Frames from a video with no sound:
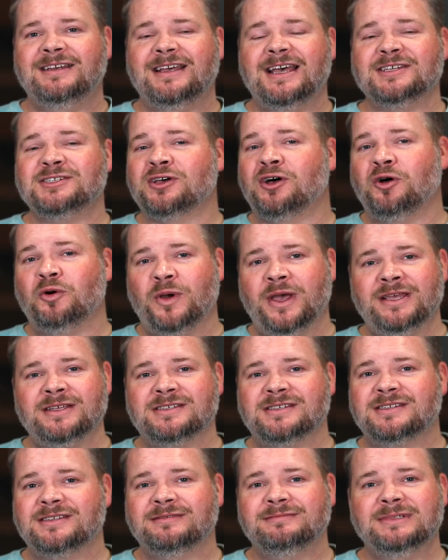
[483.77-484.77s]
As
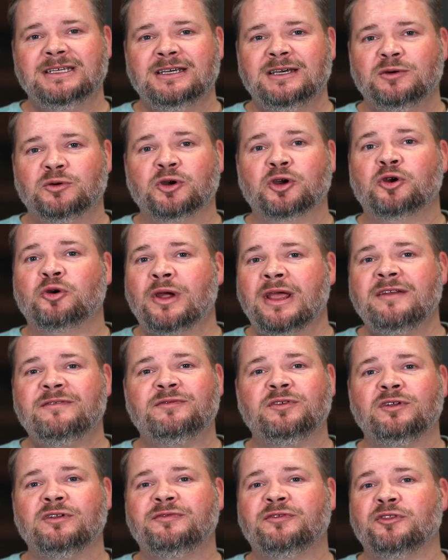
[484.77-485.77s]
always, we're
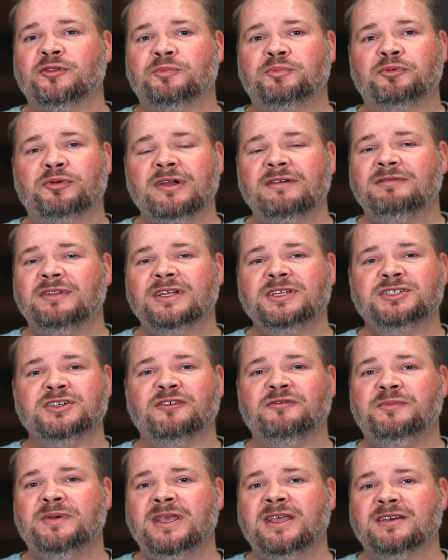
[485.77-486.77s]
grateful for the privilege
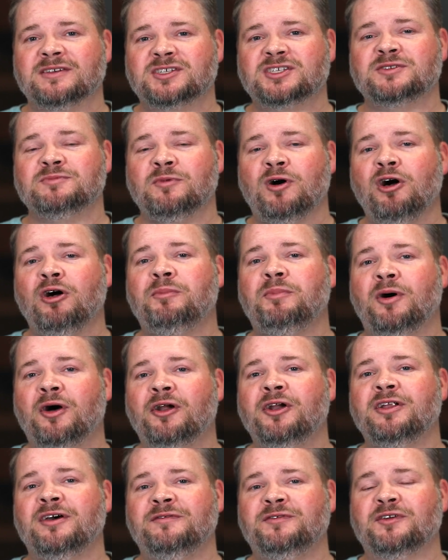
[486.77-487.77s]
of being a small
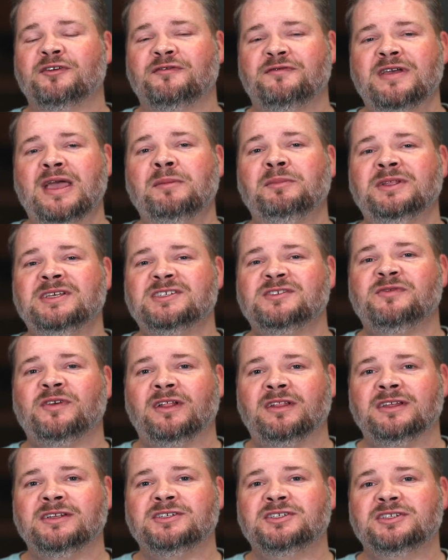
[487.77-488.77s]
part of your family's
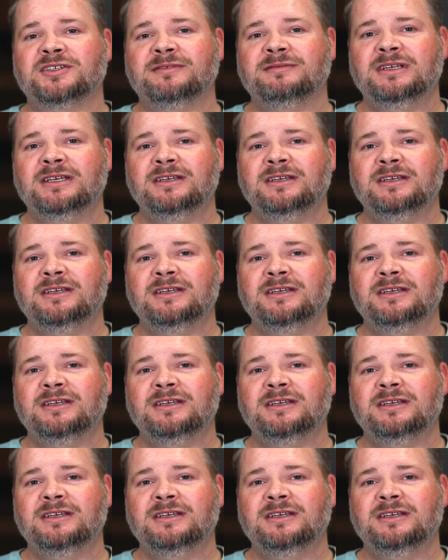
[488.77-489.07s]
village.